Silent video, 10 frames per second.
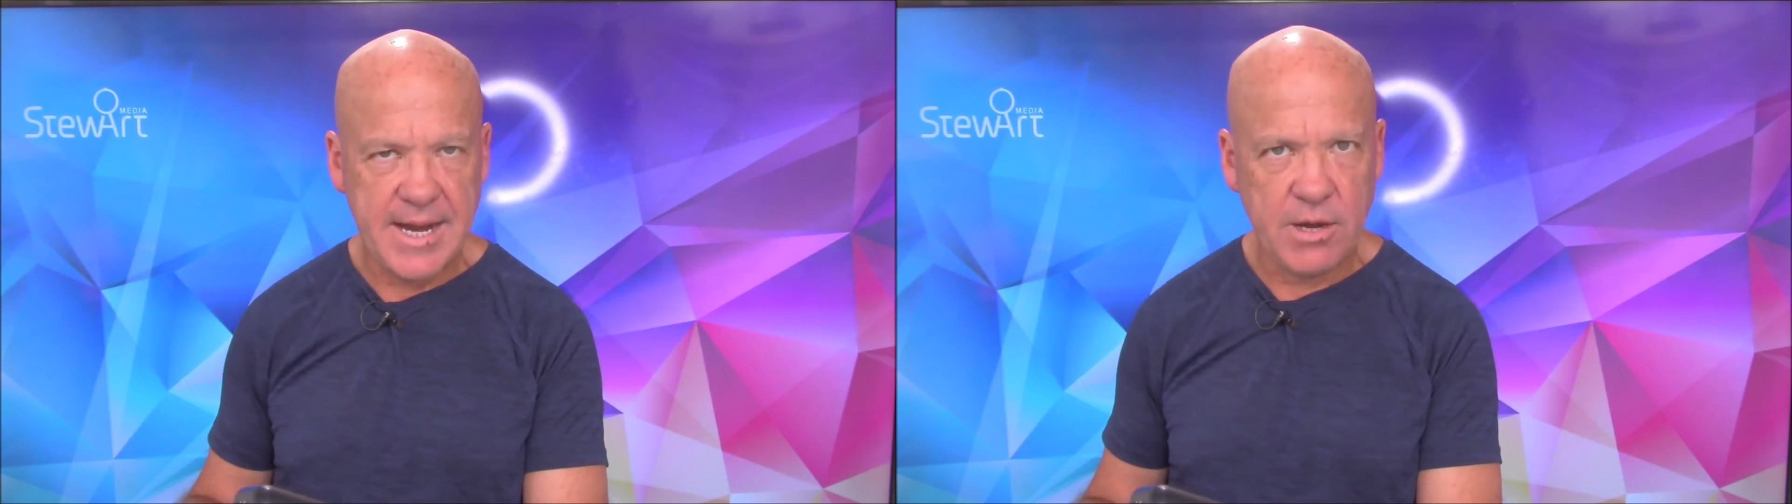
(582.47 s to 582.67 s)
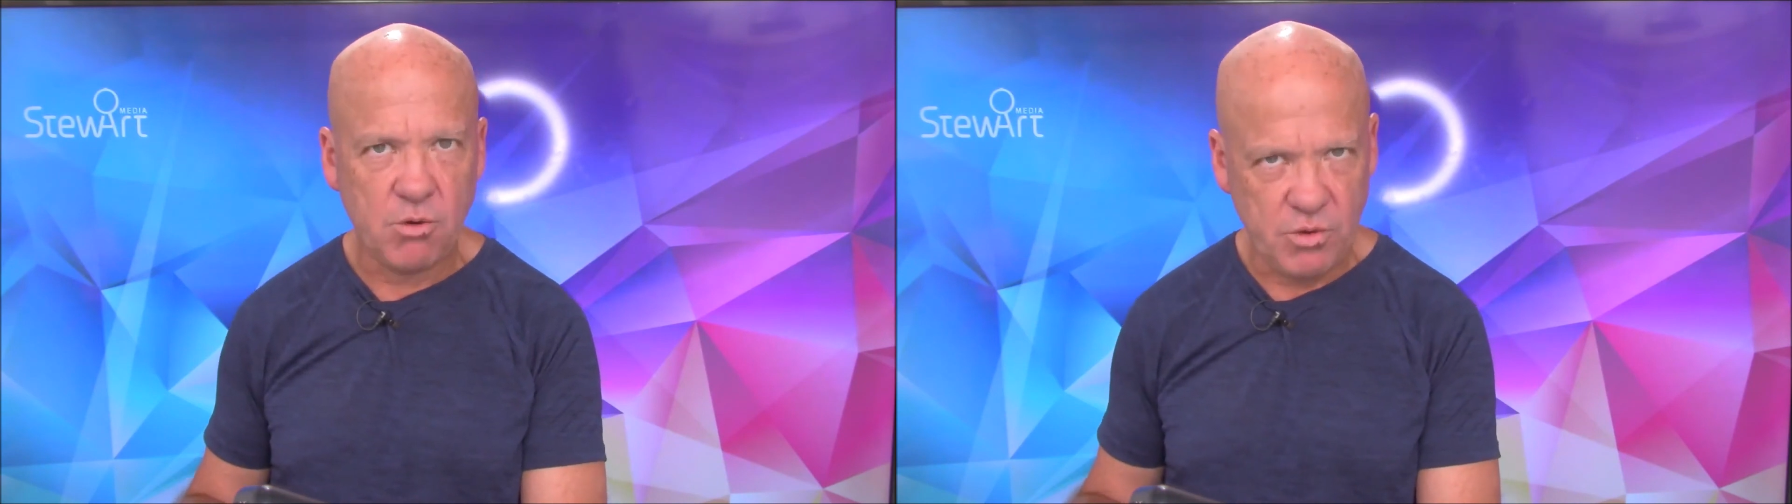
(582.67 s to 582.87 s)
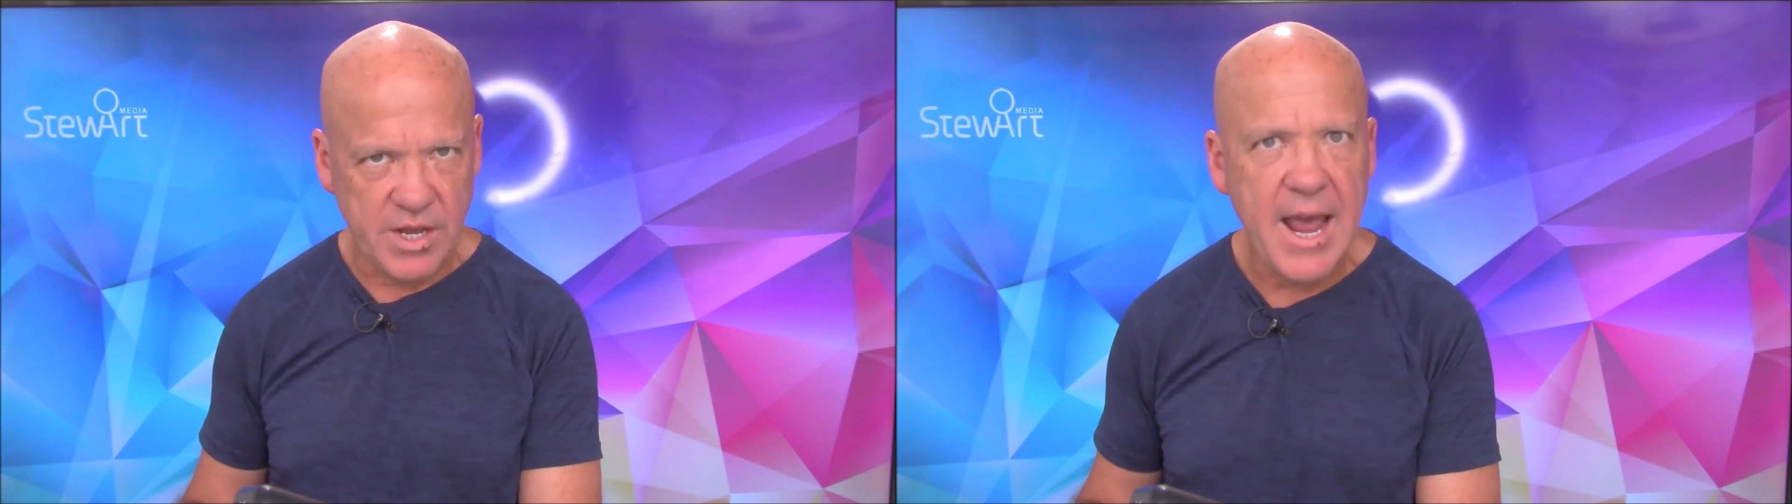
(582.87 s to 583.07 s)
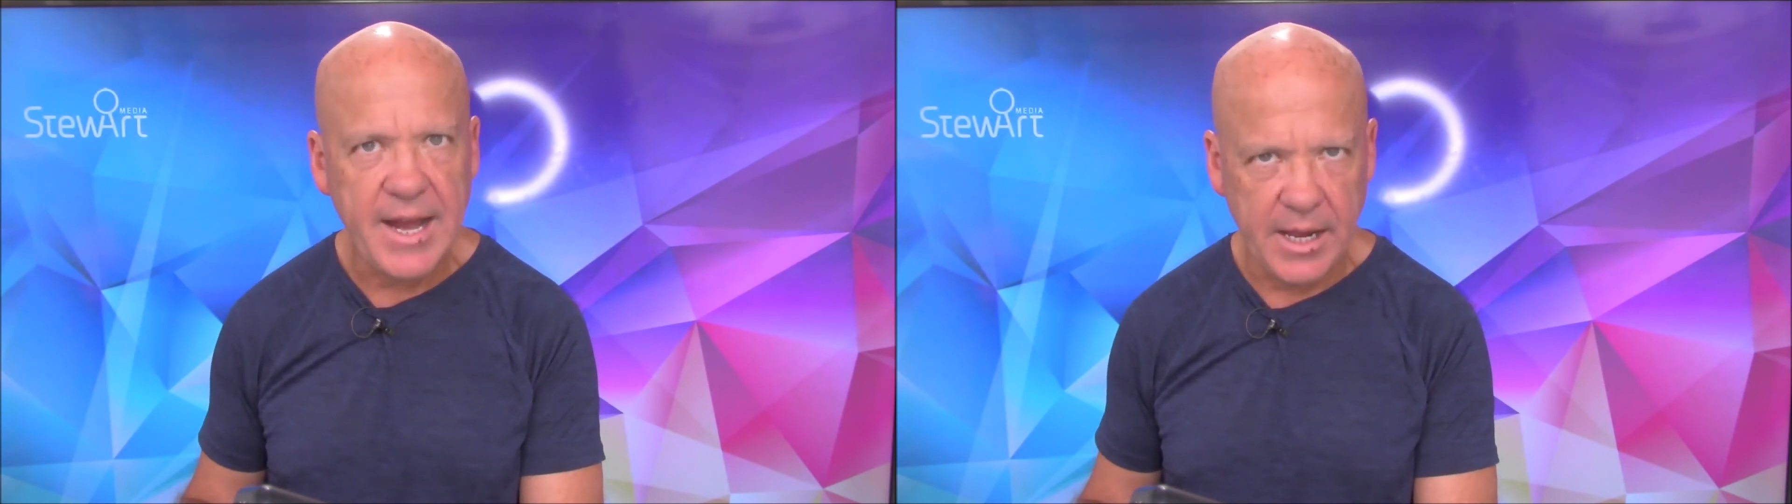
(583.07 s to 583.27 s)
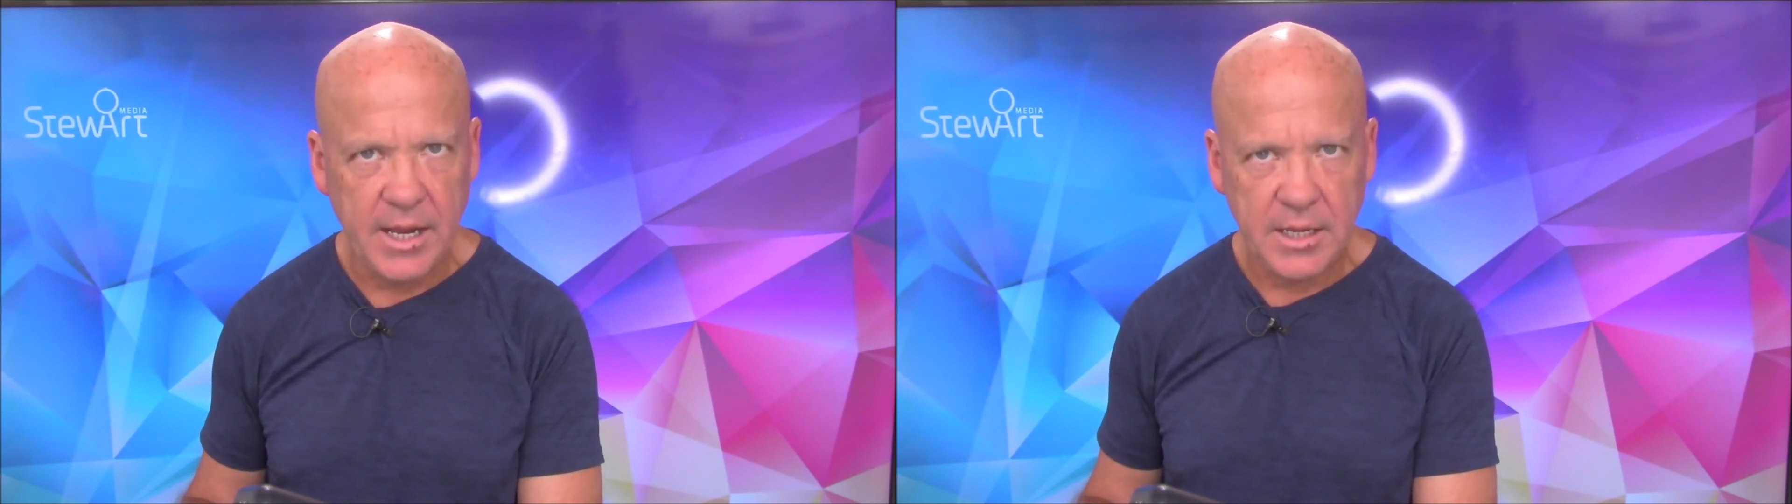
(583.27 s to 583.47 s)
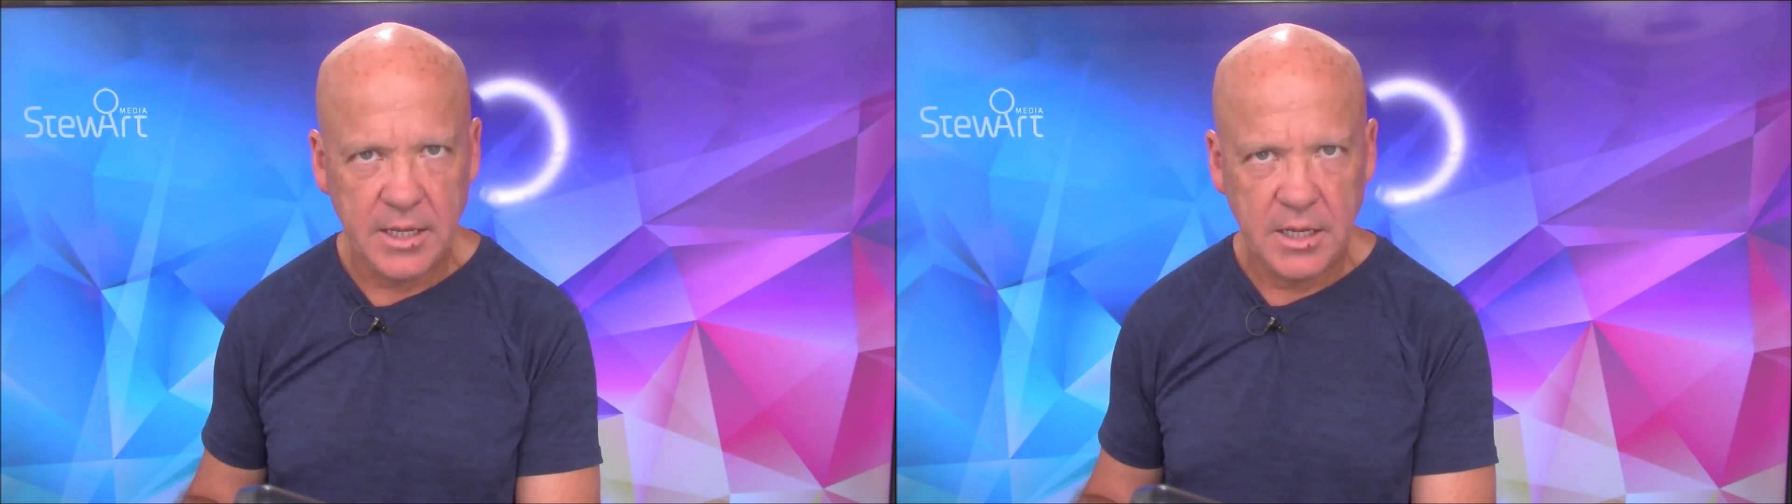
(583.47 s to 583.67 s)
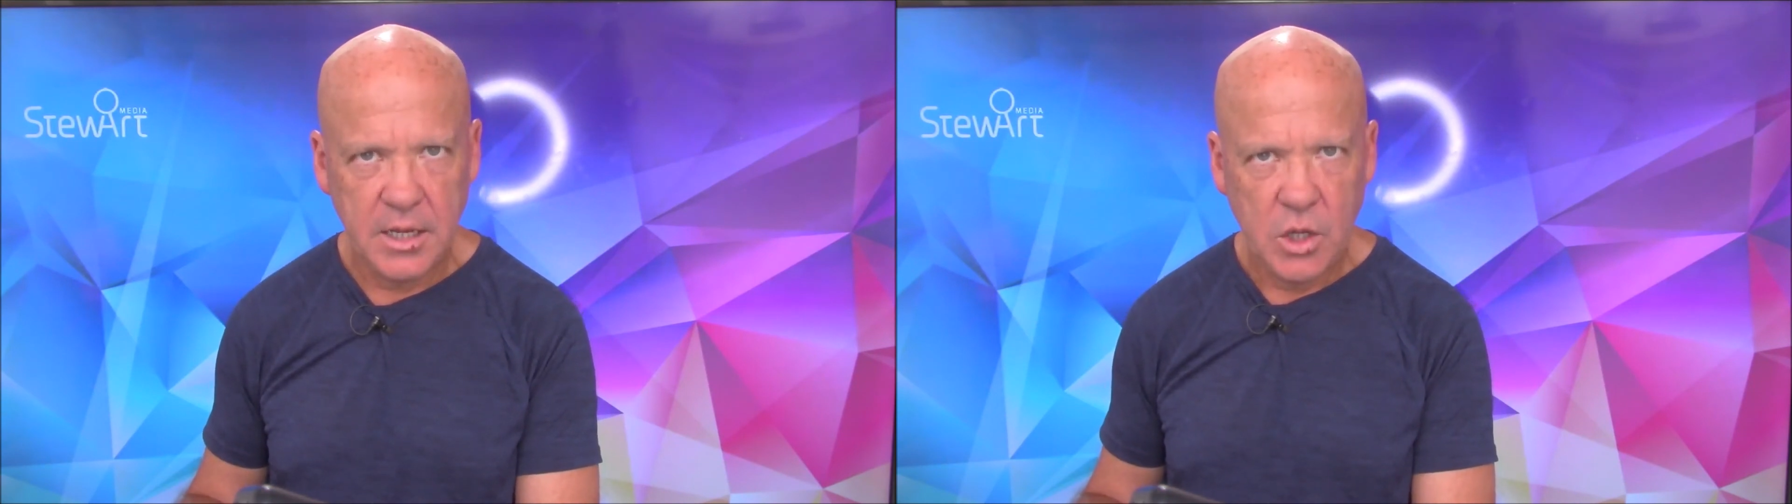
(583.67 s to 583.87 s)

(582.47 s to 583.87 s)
and organic,